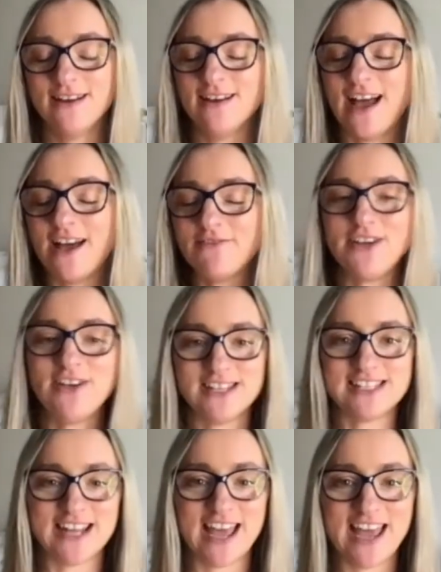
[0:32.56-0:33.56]
having you here
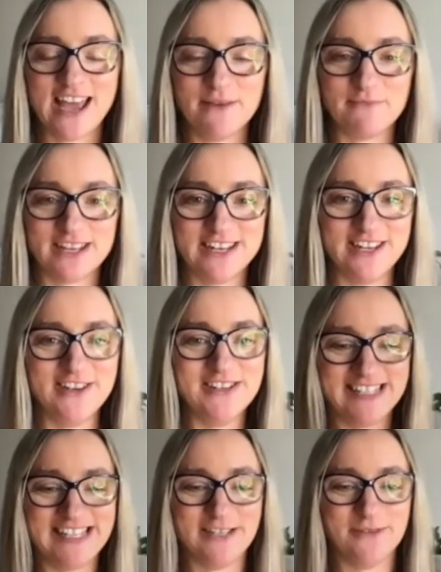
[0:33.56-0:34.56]
today, I'm going to
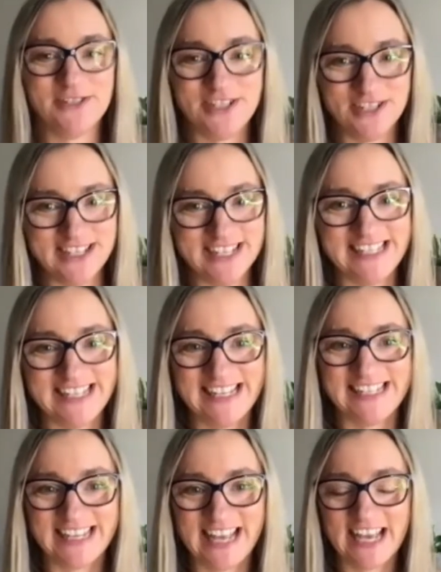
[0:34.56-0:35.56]
use this opportunity
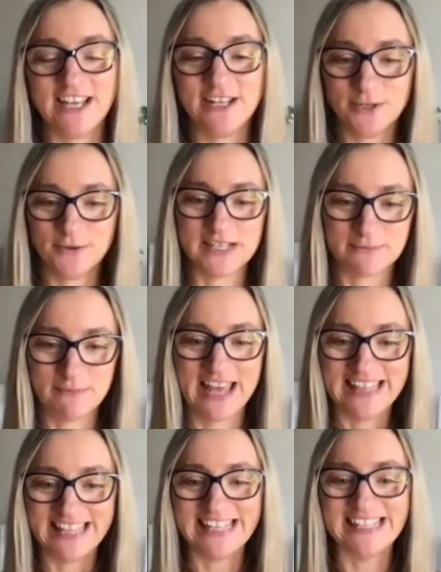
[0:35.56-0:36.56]
to get you to
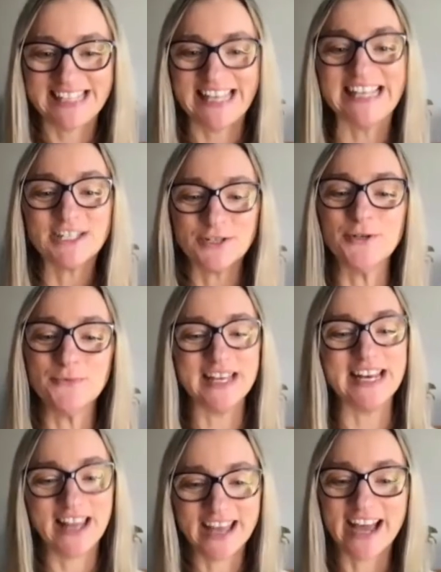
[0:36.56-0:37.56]
explain these things to me
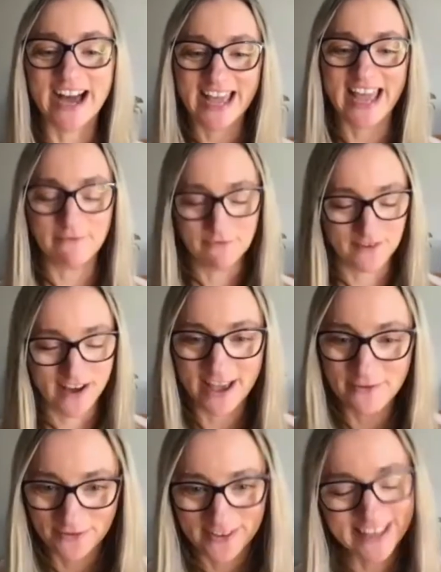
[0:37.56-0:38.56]
like I am
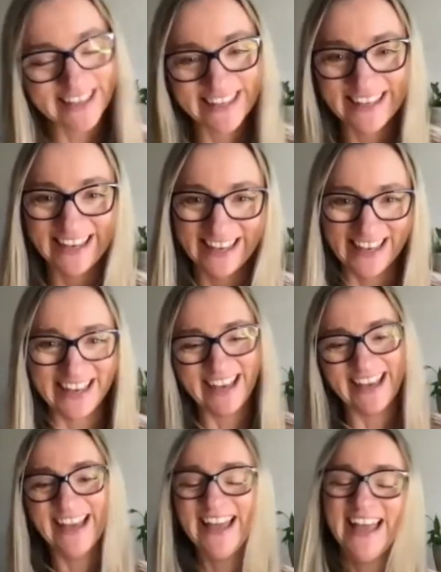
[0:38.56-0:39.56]
5.
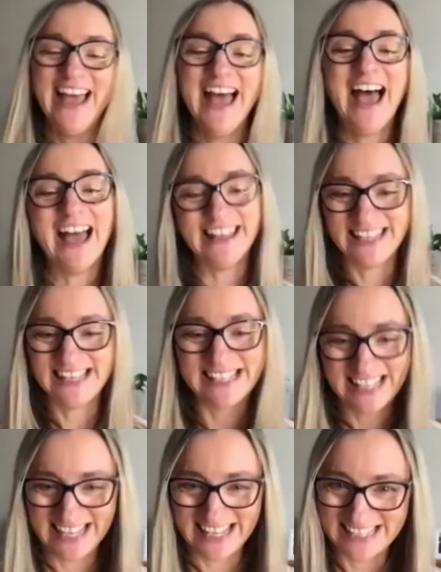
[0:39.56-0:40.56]
And these
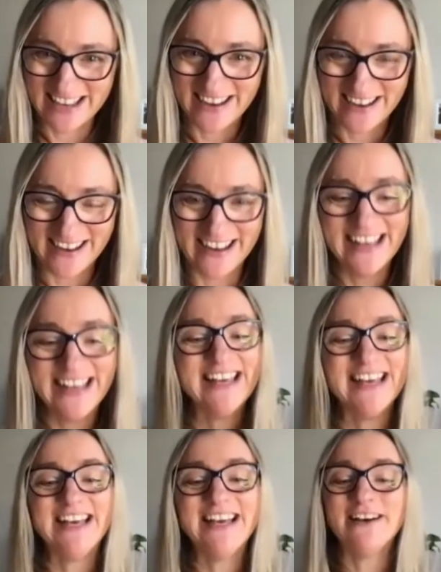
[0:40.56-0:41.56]
things are:
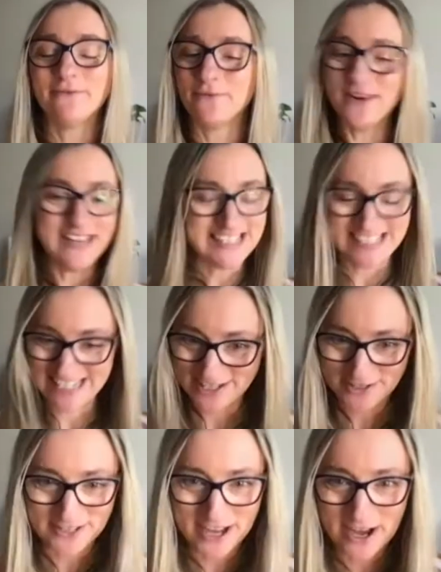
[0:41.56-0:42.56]
what is
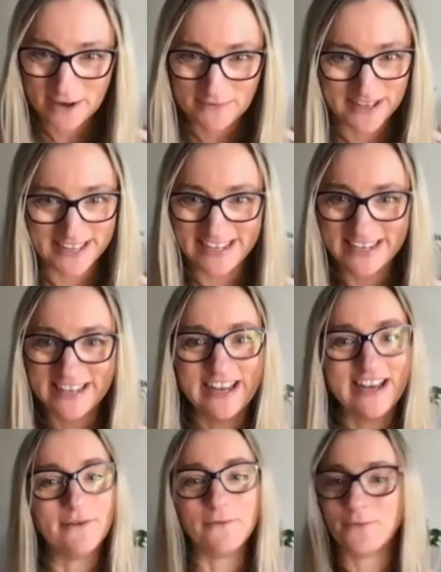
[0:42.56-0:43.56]
digital carbon?
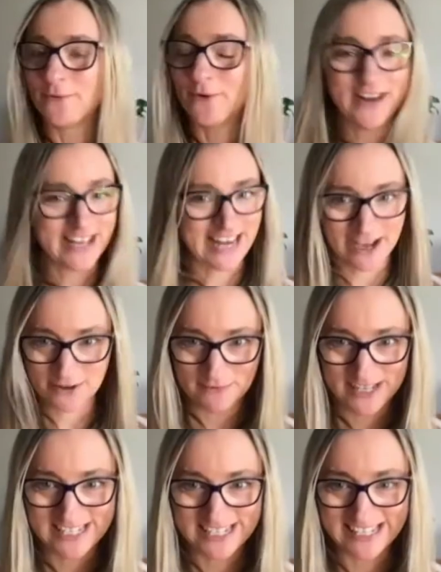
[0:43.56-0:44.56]
What are cloud
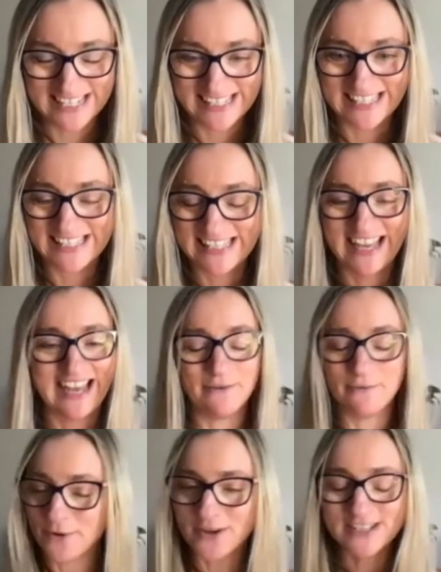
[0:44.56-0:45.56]
emissions?
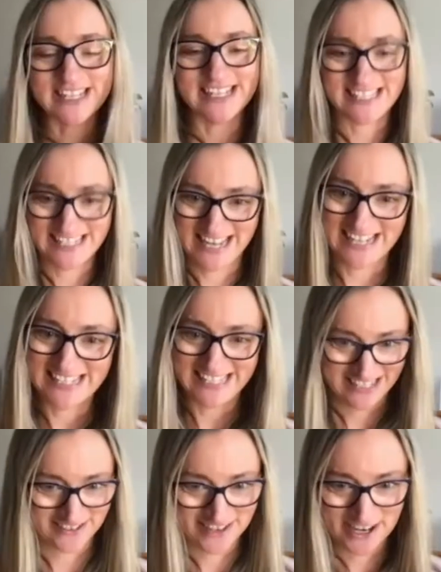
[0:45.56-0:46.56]
And what is net
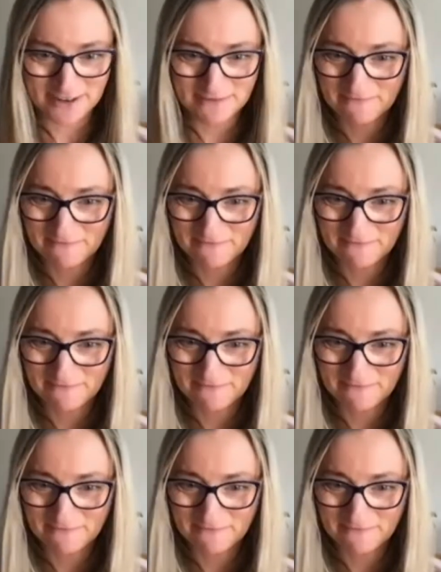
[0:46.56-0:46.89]
zero?